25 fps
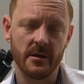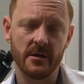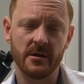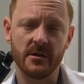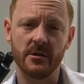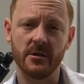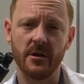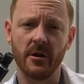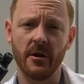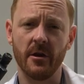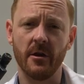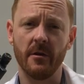
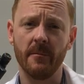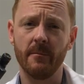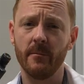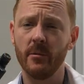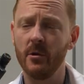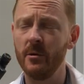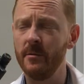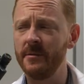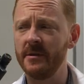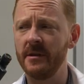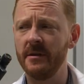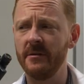So
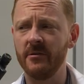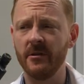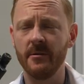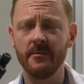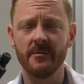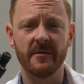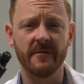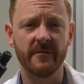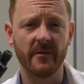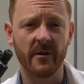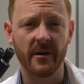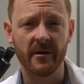Bloom Syndrome
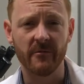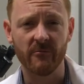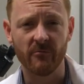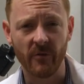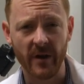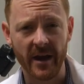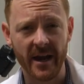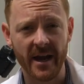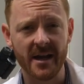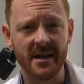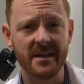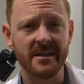is a very
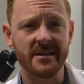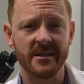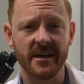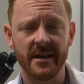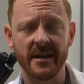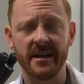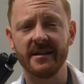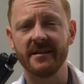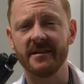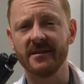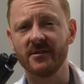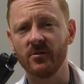rare
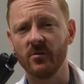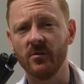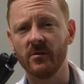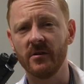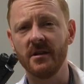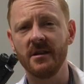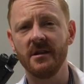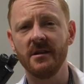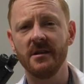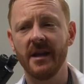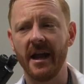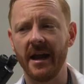genetic
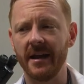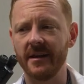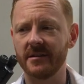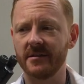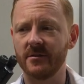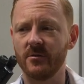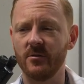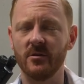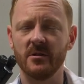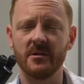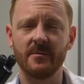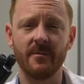disorder and
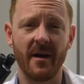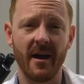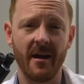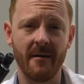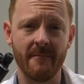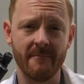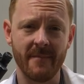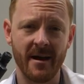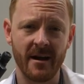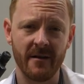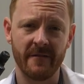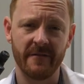is caused by
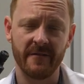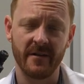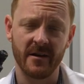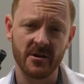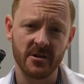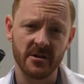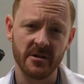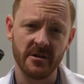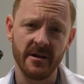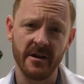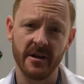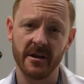a
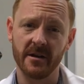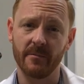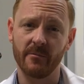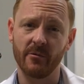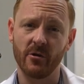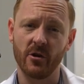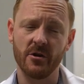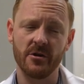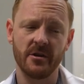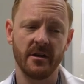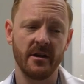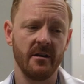malfunction in a
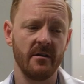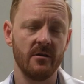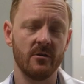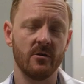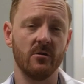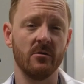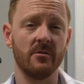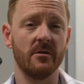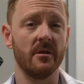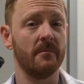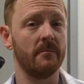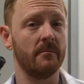protein
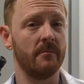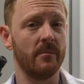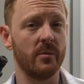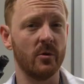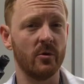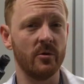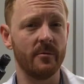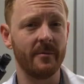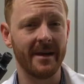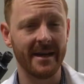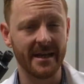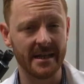called the
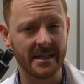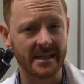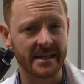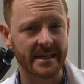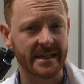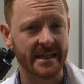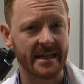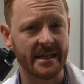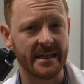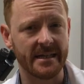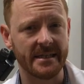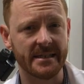Bloom
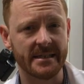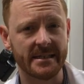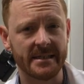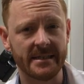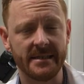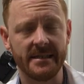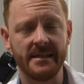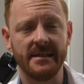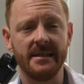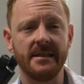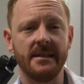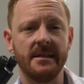helicase.
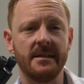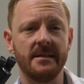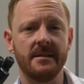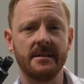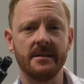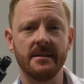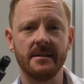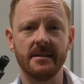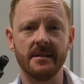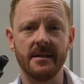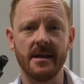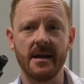
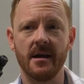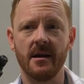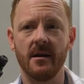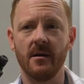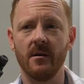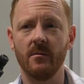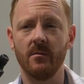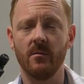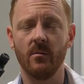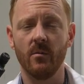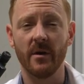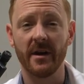
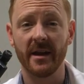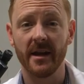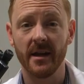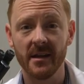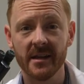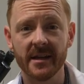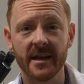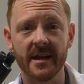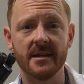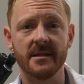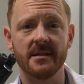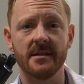Now what a
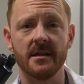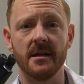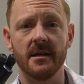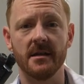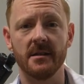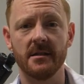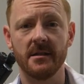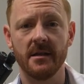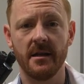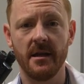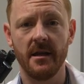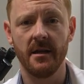helicase
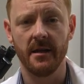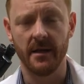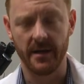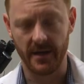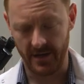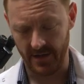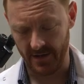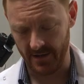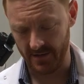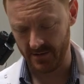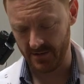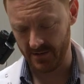does
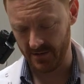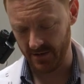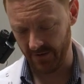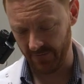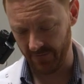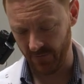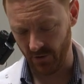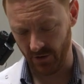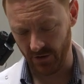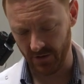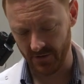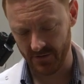is
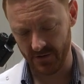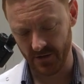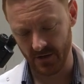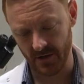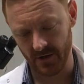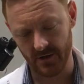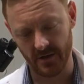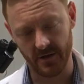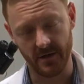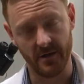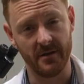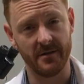if you
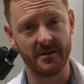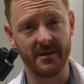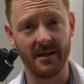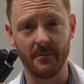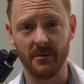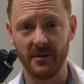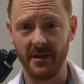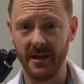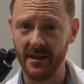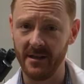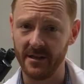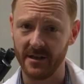consider the
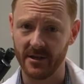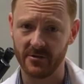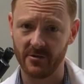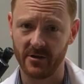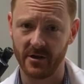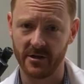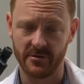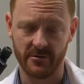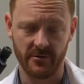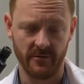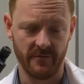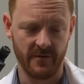double helix
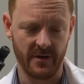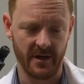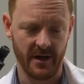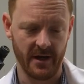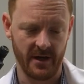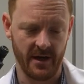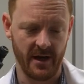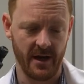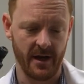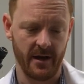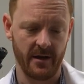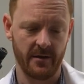structure of
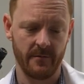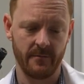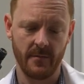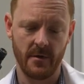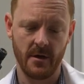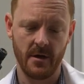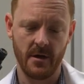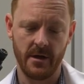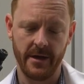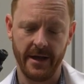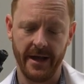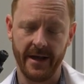DNA,
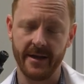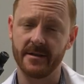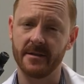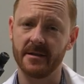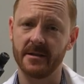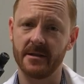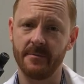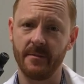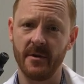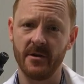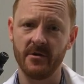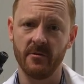it's
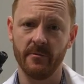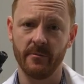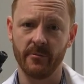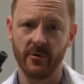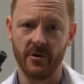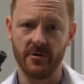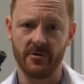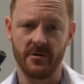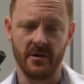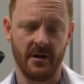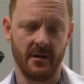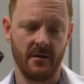a special
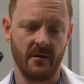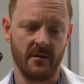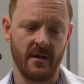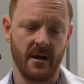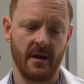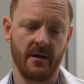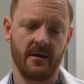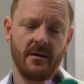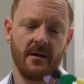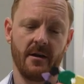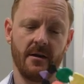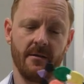protein
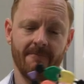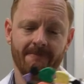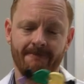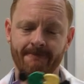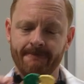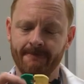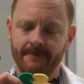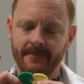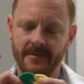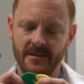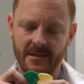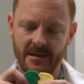that can
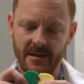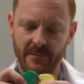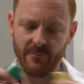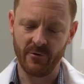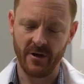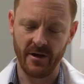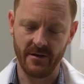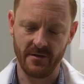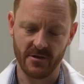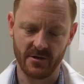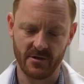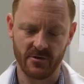
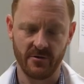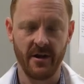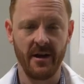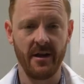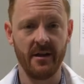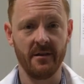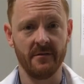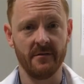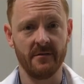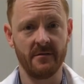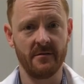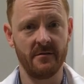separate the
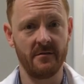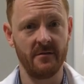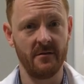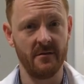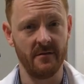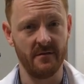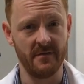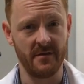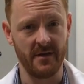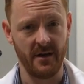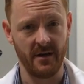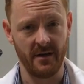strands
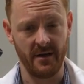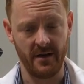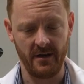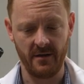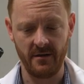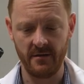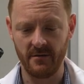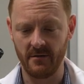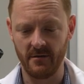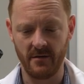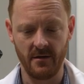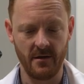of DNA